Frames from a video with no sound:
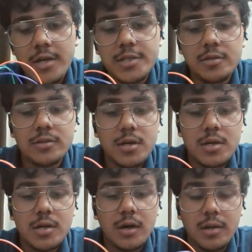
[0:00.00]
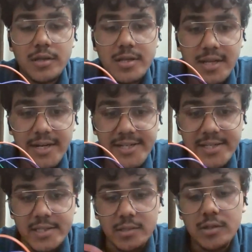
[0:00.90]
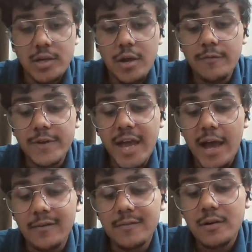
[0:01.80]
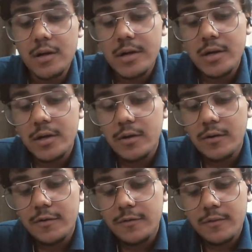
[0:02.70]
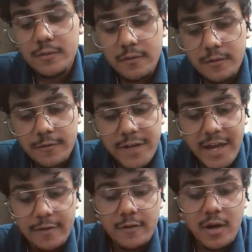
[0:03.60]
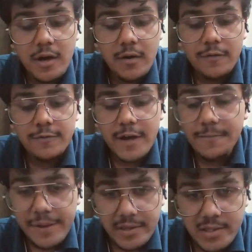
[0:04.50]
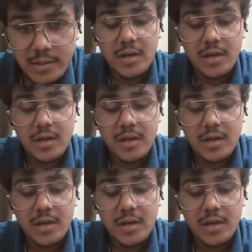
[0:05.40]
So on this light sensor, we have we have 5 pins.